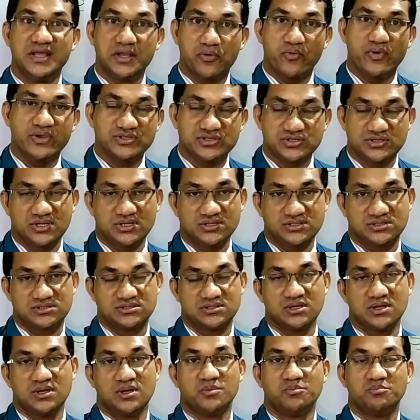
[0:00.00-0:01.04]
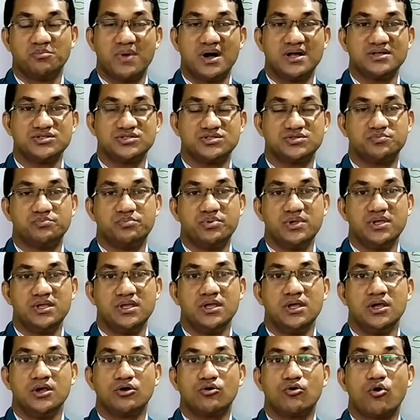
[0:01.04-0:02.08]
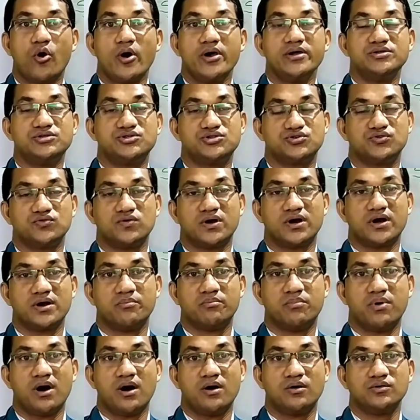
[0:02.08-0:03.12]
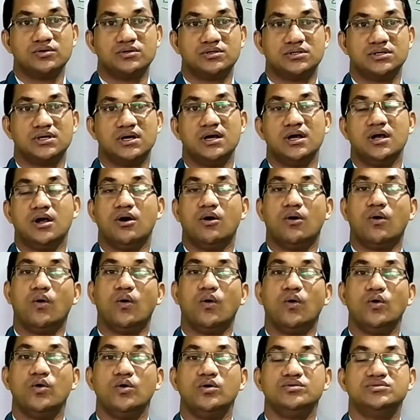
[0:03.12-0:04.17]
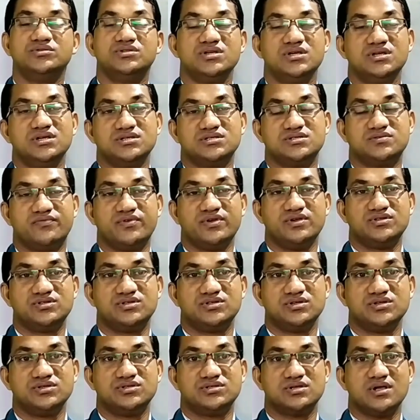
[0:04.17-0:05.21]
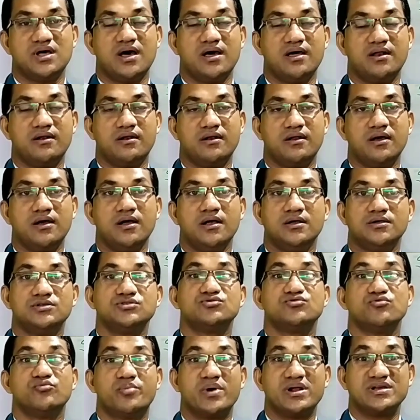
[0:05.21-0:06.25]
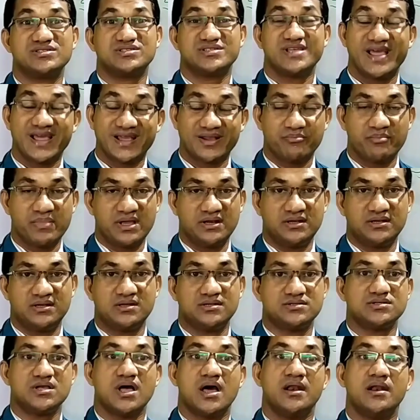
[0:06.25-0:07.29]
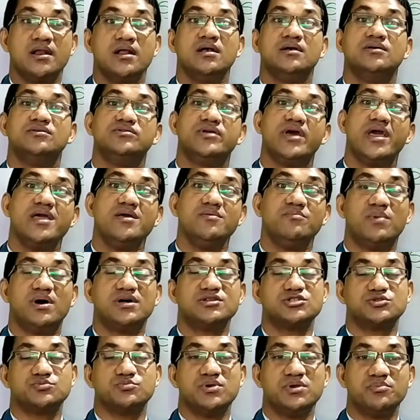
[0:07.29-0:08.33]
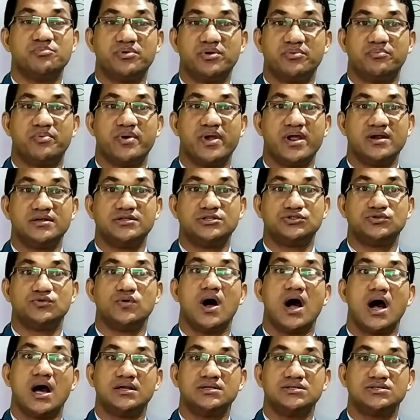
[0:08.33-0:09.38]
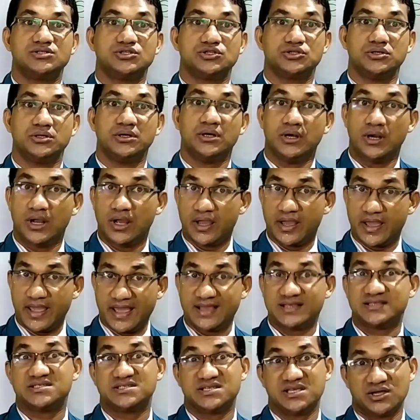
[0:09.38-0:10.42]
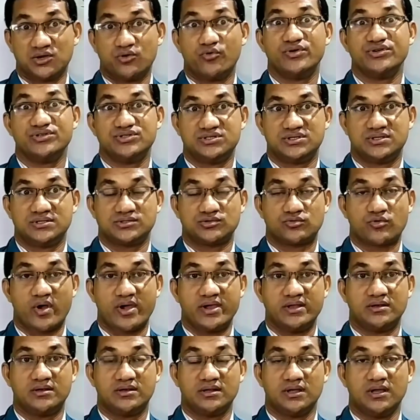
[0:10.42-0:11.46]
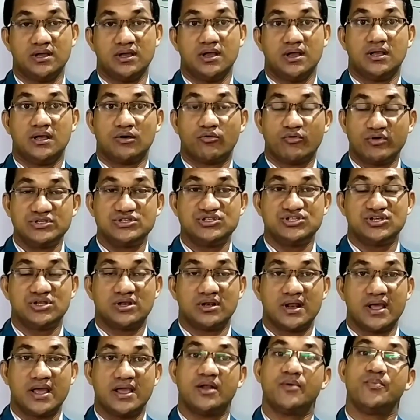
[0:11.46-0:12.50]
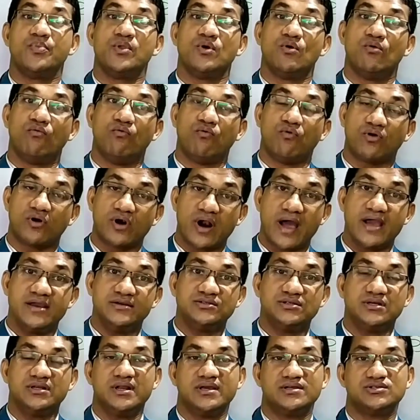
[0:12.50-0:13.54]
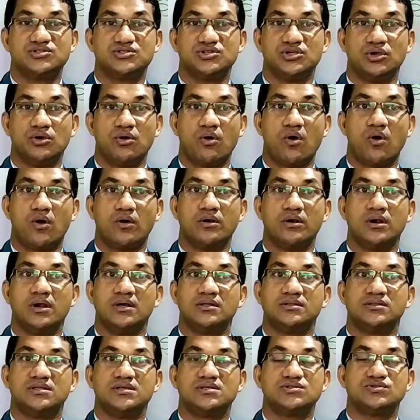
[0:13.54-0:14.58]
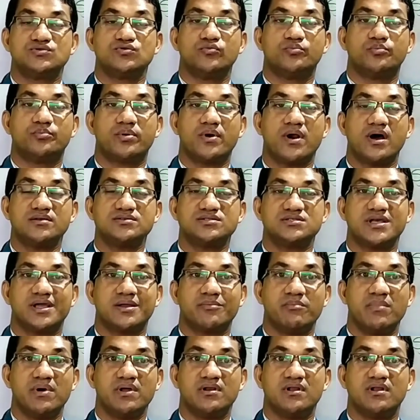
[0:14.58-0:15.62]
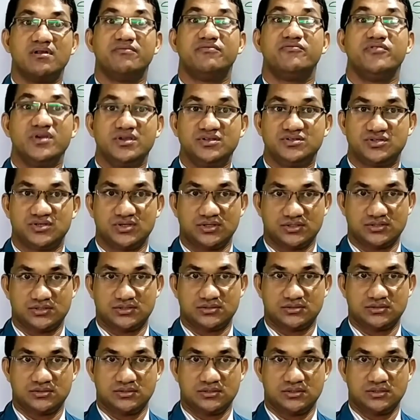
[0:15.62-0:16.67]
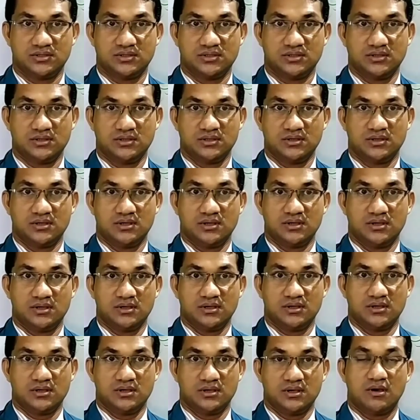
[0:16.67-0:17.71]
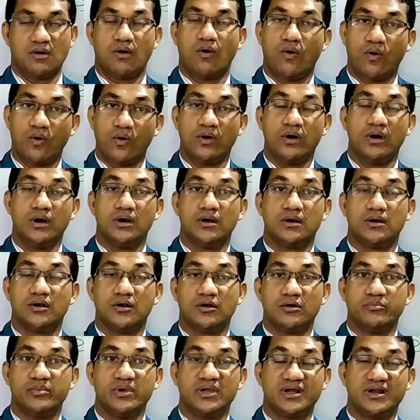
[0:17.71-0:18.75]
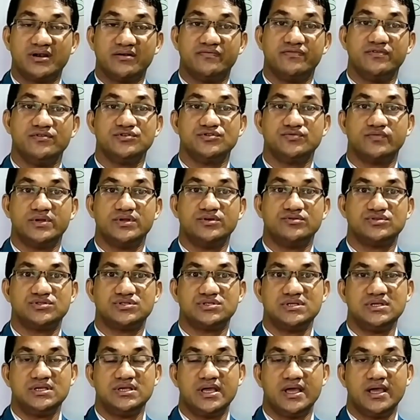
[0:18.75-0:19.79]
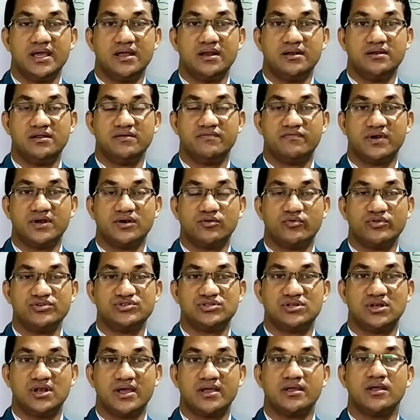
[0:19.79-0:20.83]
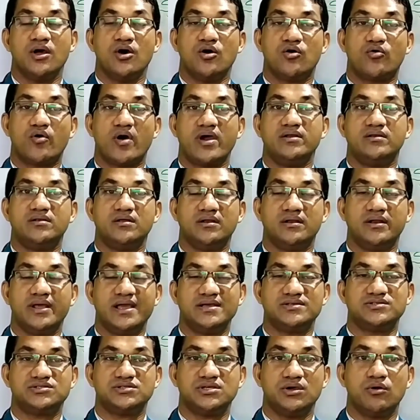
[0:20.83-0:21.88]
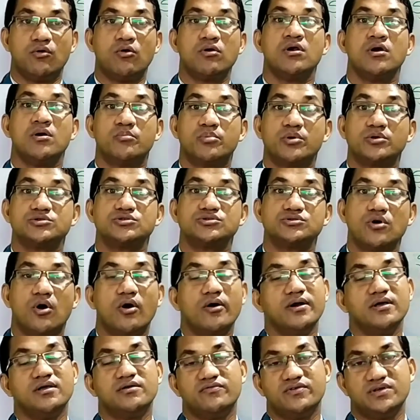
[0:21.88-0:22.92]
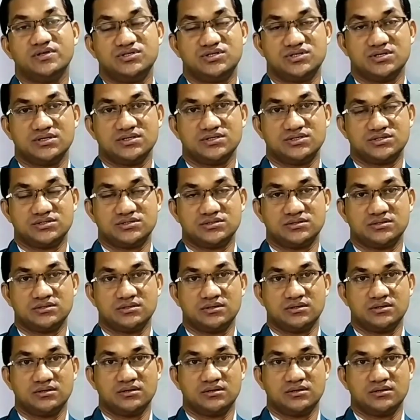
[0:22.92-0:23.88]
linguistics, must be quite sure about uh, all these speeches and uh, suprasegmentals, and they must be prepared to answer essay questions, right? Question like, write an essay on the suprasegmental features. Or don't be confused when you see a different question like, write an essay on prosodic features.